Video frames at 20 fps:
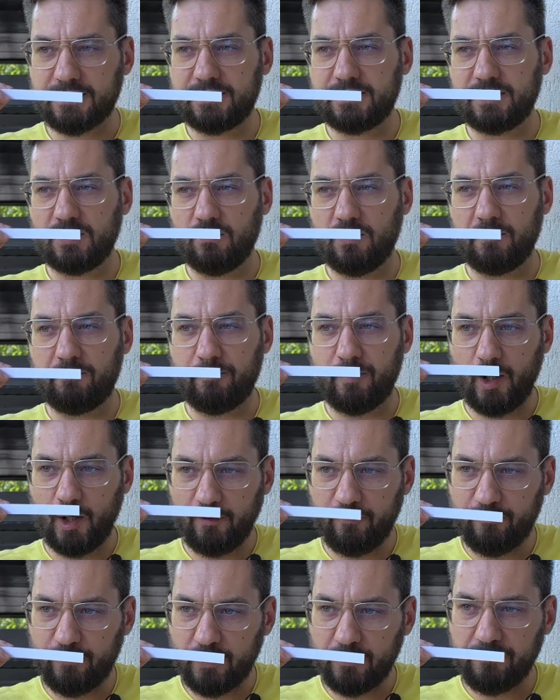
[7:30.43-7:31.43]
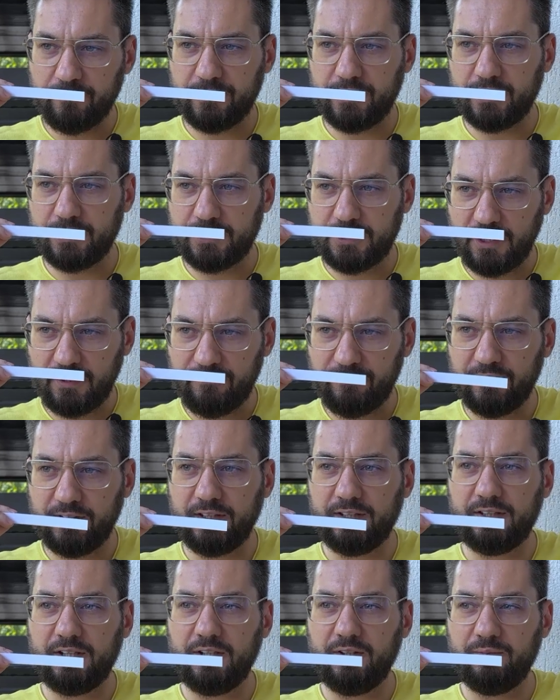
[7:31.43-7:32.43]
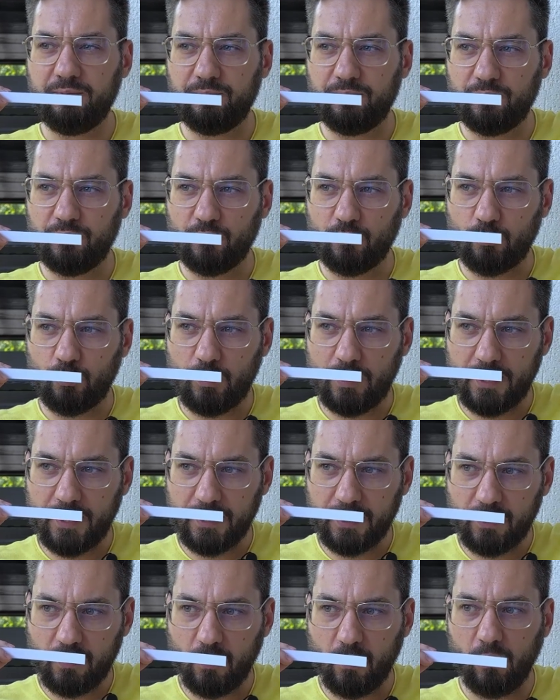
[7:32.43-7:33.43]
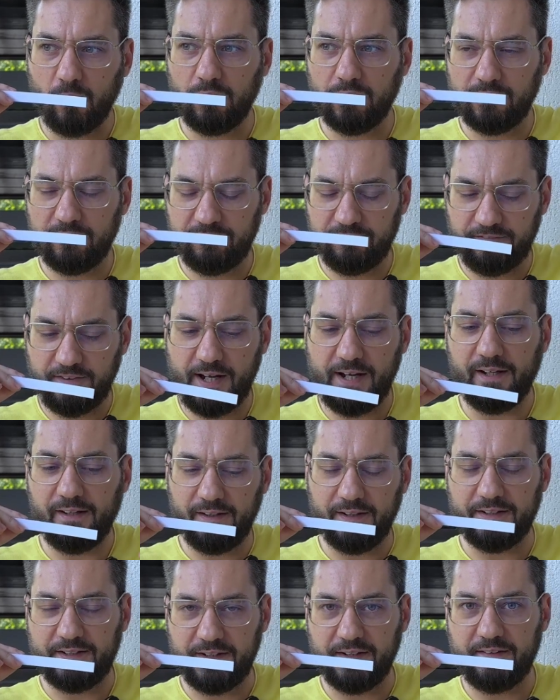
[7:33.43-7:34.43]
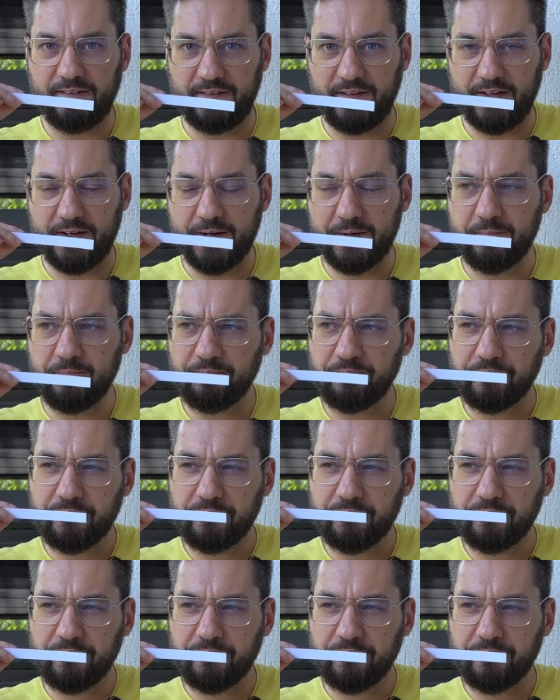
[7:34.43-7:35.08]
So apart from definitely what I call a violet in there,